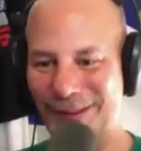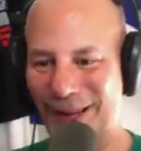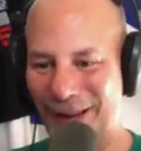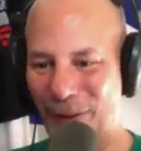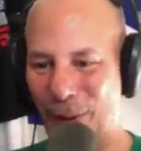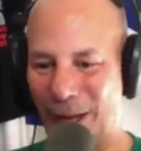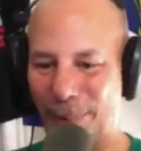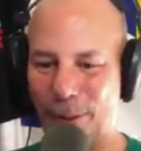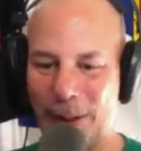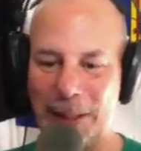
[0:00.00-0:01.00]
Love the
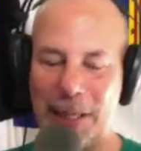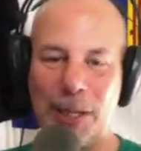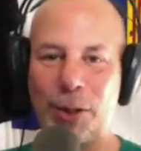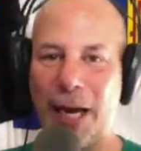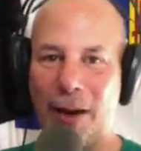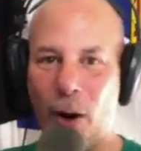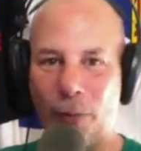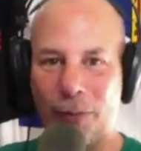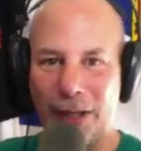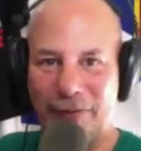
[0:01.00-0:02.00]
wild boar. So, yeah,
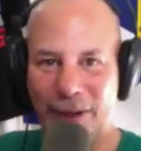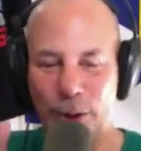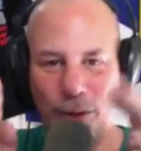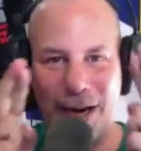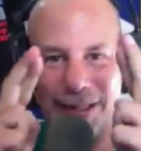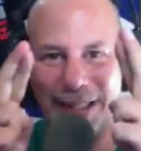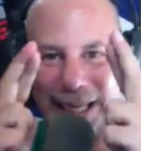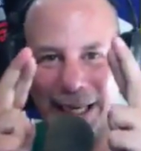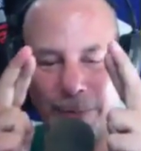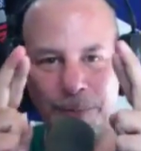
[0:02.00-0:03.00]
hopefully, fingers crossed,
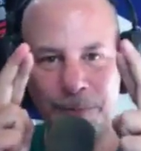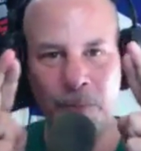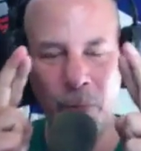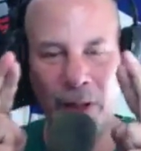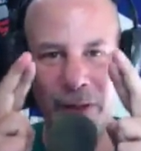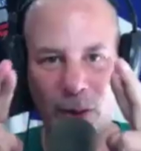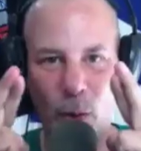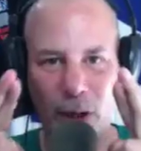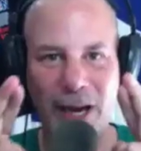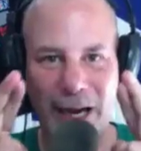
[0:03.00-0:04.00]
again, they're
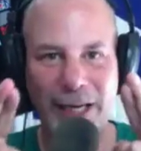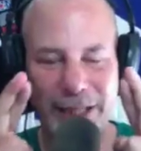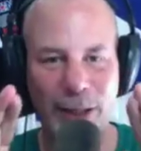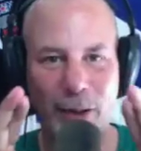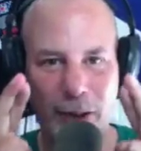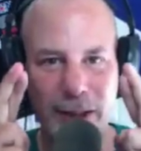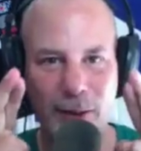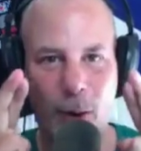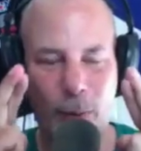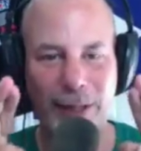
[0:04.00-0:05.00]
working on
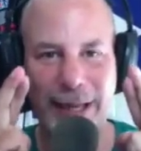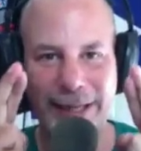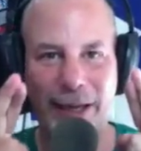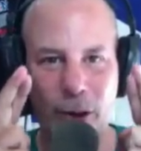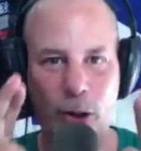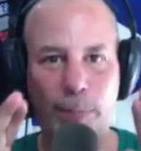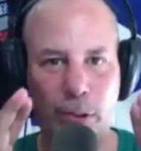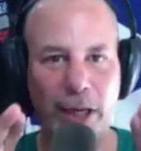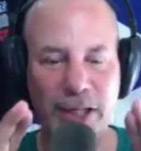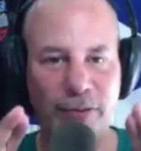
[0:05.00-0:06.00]
itineraries, and hopefully they can get a good
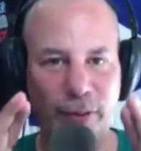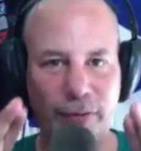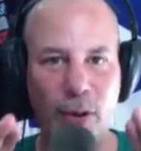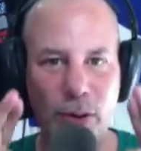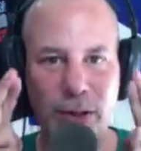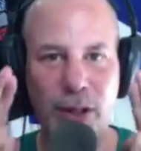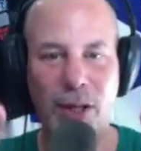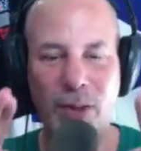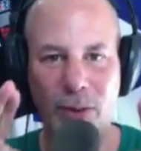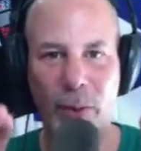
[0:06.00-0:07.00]
price for folks
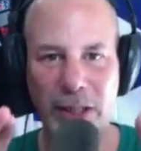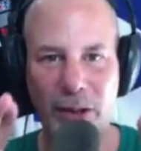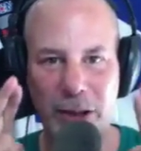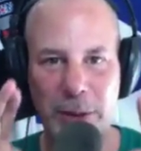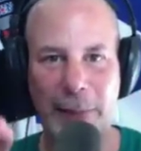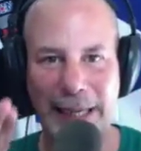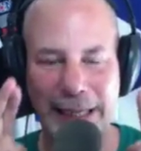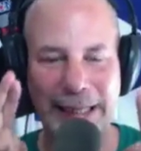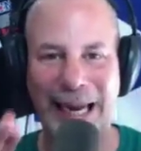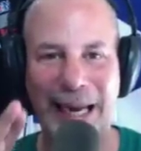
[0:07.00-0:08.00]
where we can go to
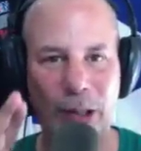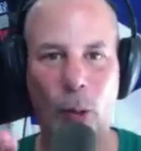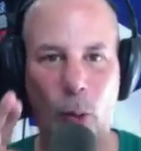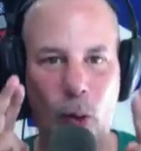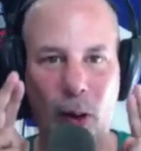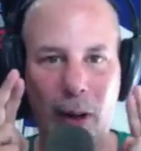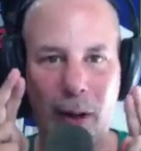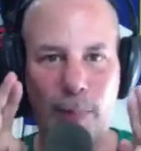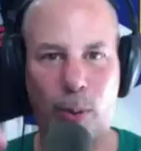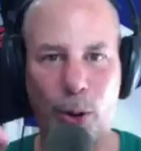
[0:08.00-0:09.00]
Spain and or
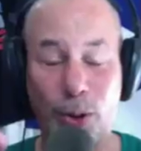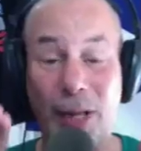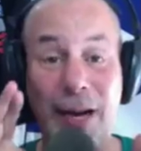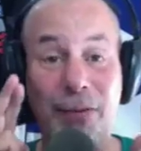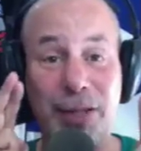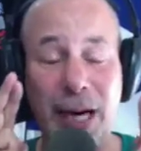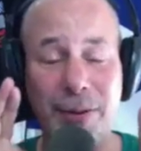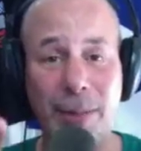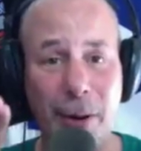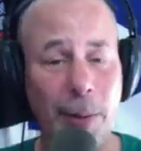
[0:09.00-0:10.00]
Portugal. And if there's
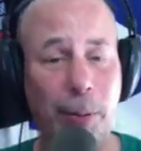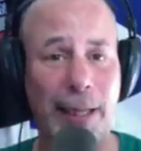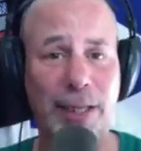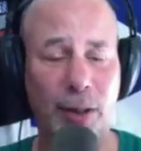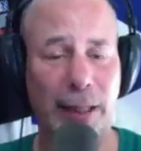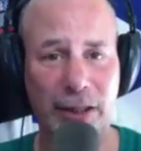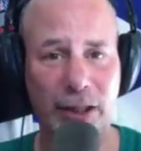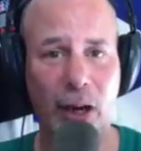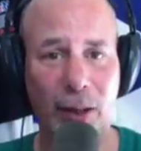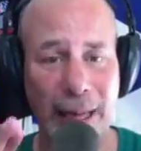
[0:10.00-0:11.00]
some other place you'd like to
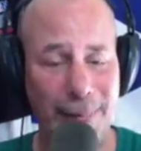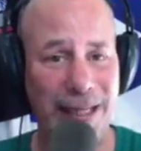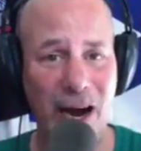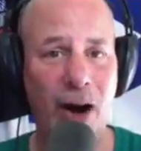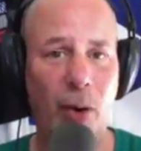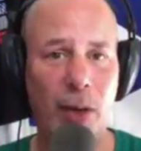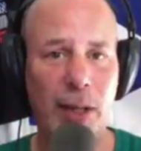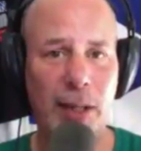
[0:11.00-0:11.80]
go, let me know.